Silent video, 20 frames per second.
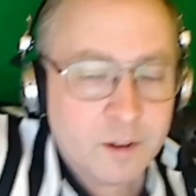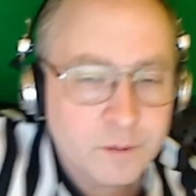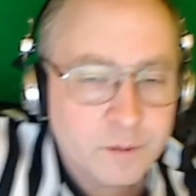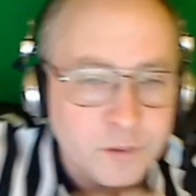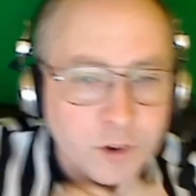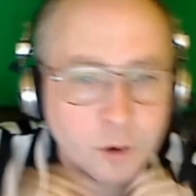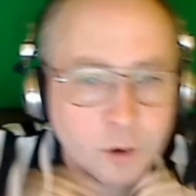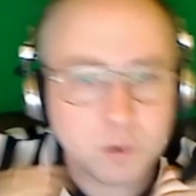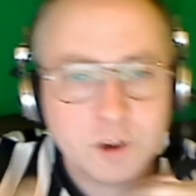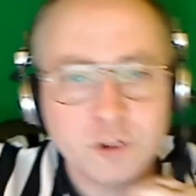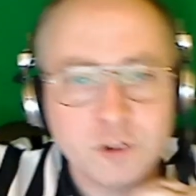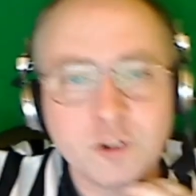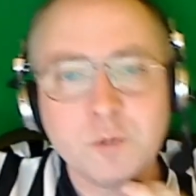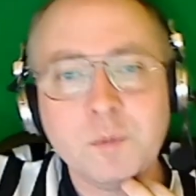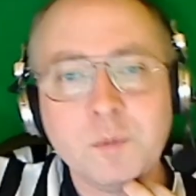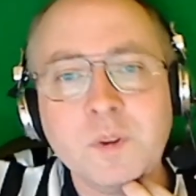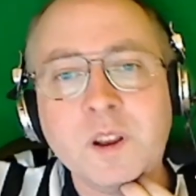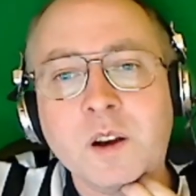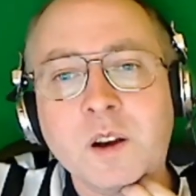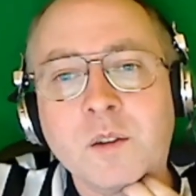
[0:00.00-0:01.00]
So it
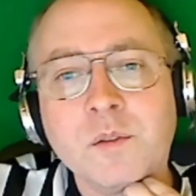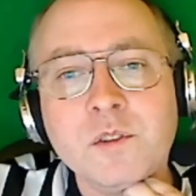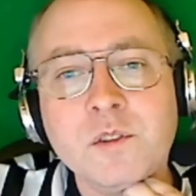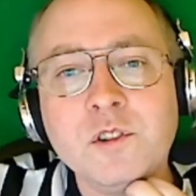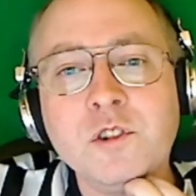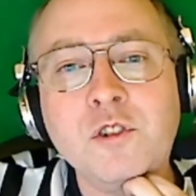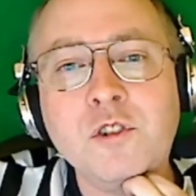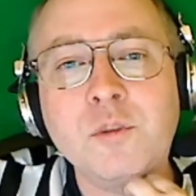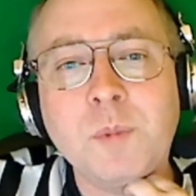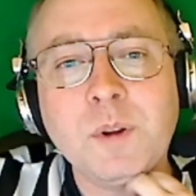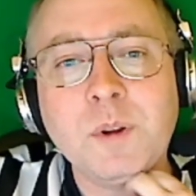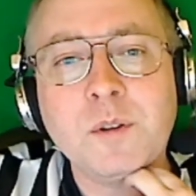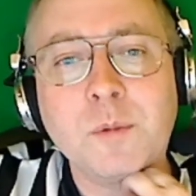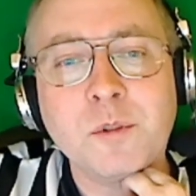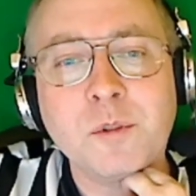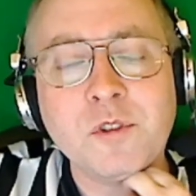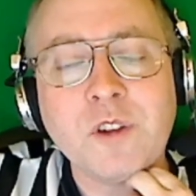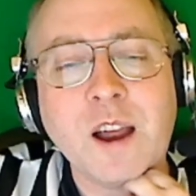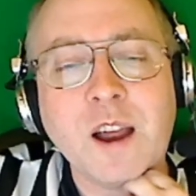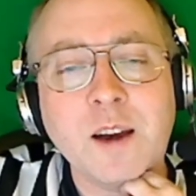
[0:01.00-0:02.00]
should, you should be able to
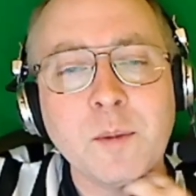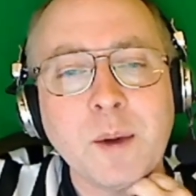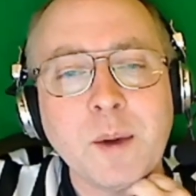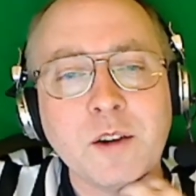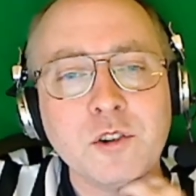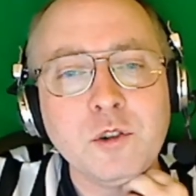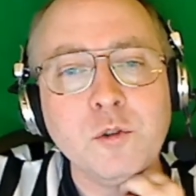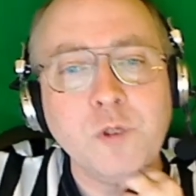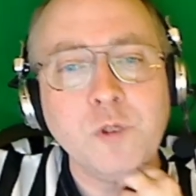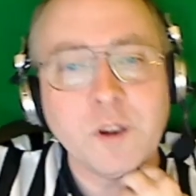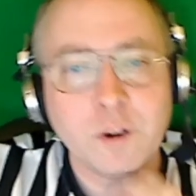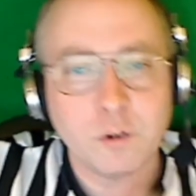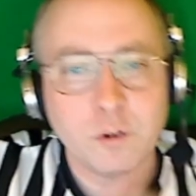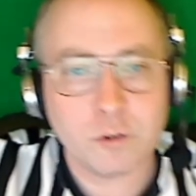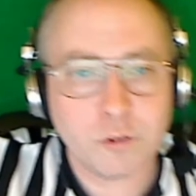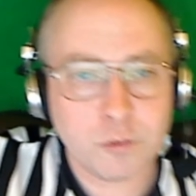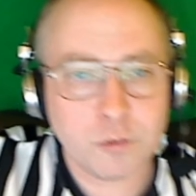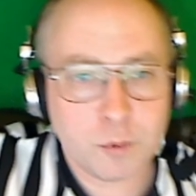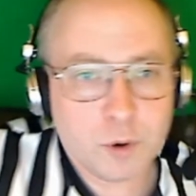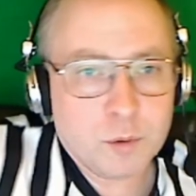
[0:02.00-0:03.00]
slide about 2
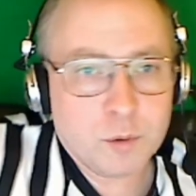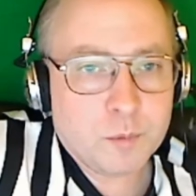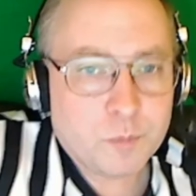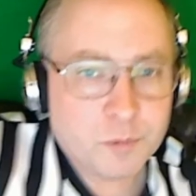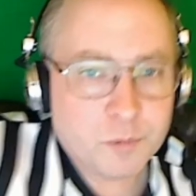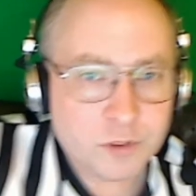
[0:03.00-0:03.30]
fingers through.